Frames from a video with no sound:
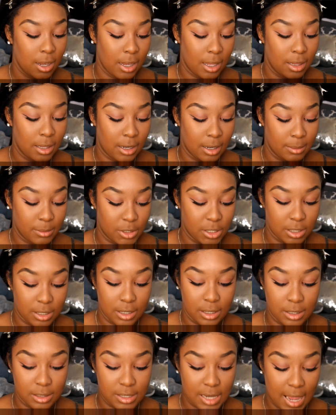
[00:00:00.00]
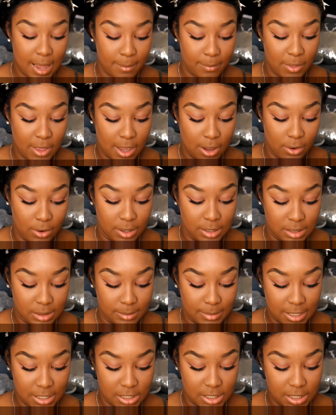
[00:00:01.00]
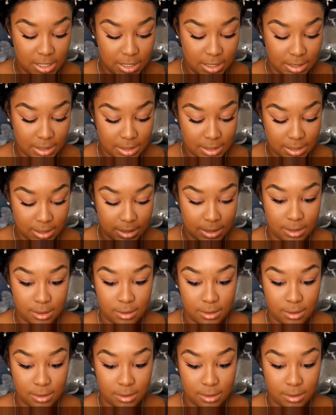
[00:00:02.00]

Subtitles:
and then I'm just gonna tap that onto my cheeks